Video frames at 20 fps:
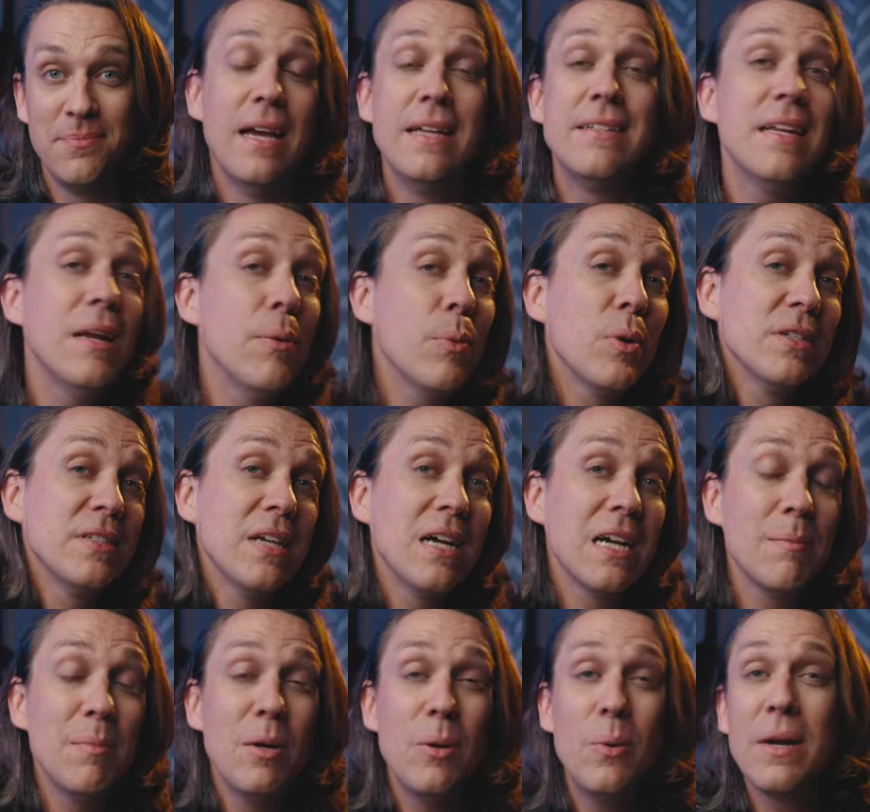And today we're gonna talk
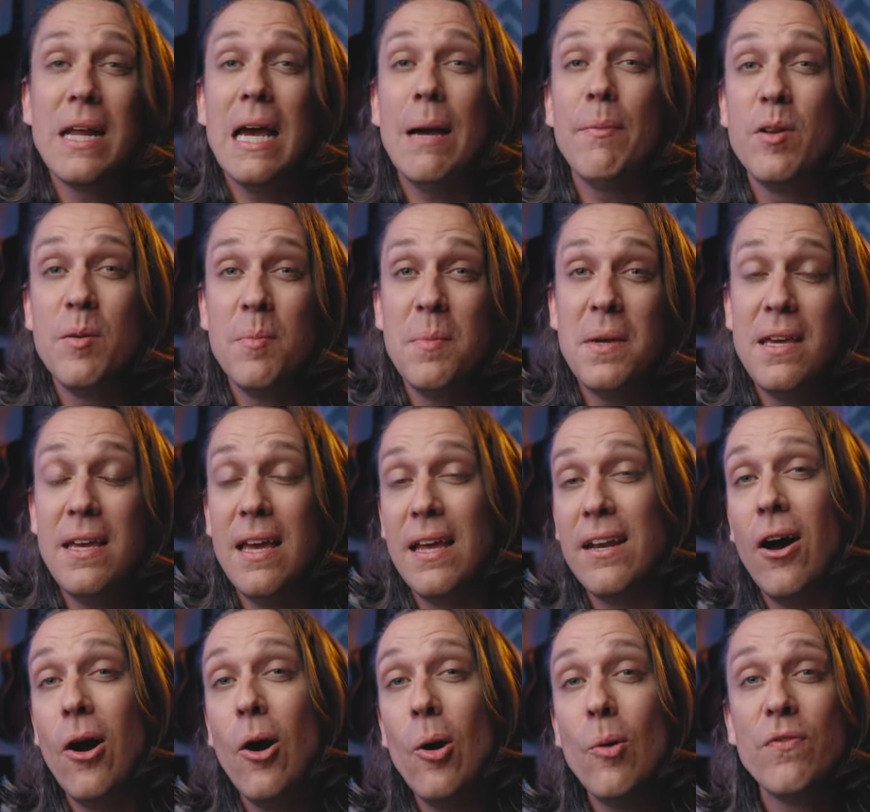about what happened to me, and
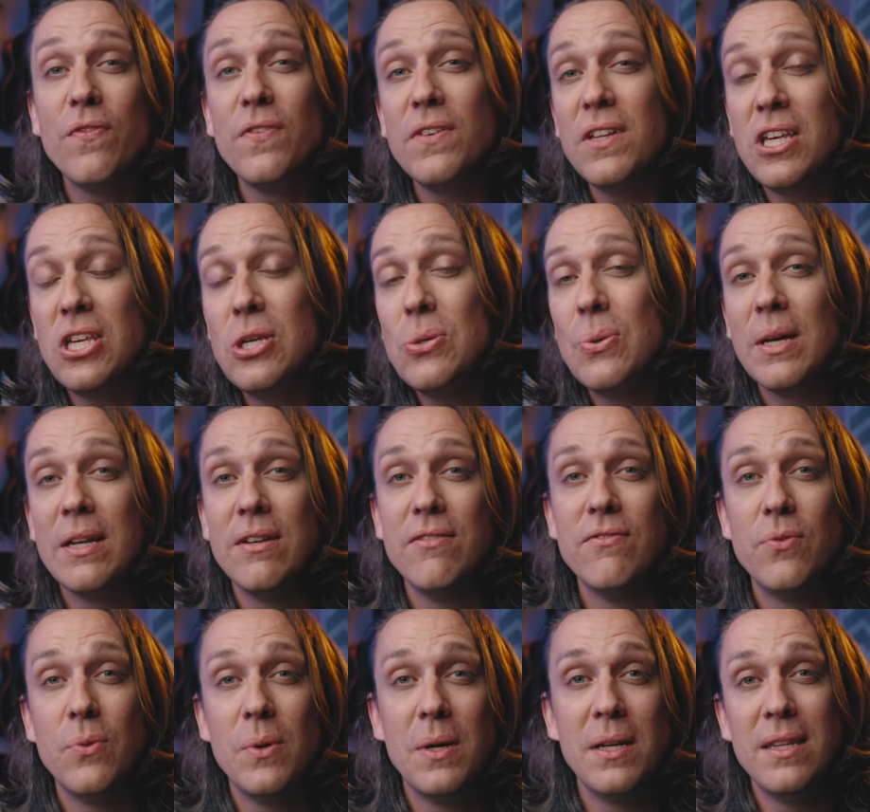hopefully you can
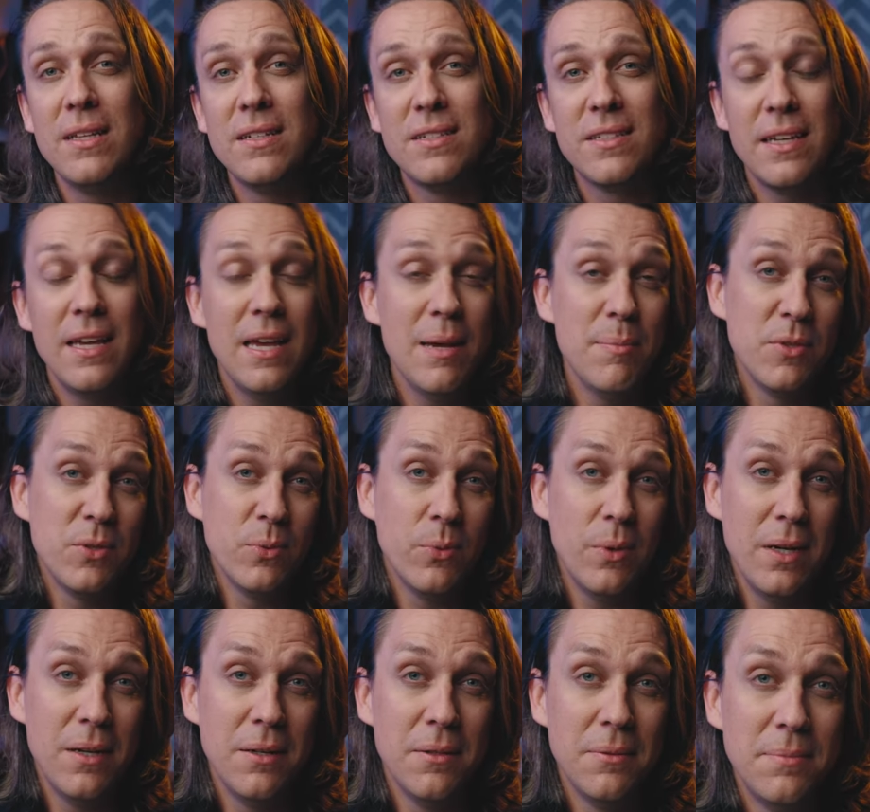avoid the scam as
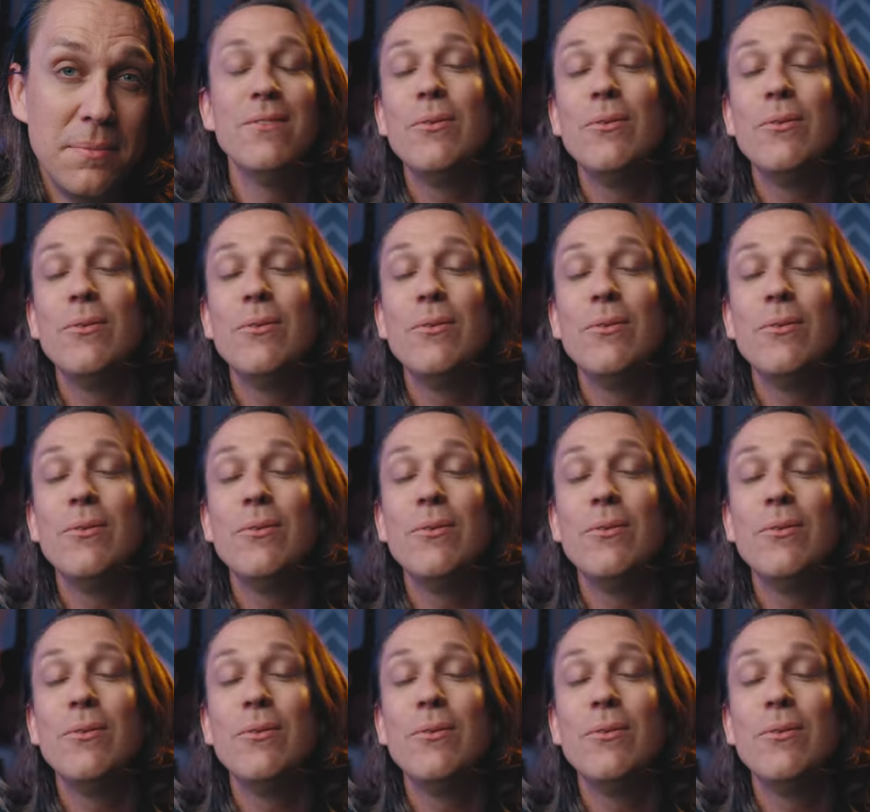well.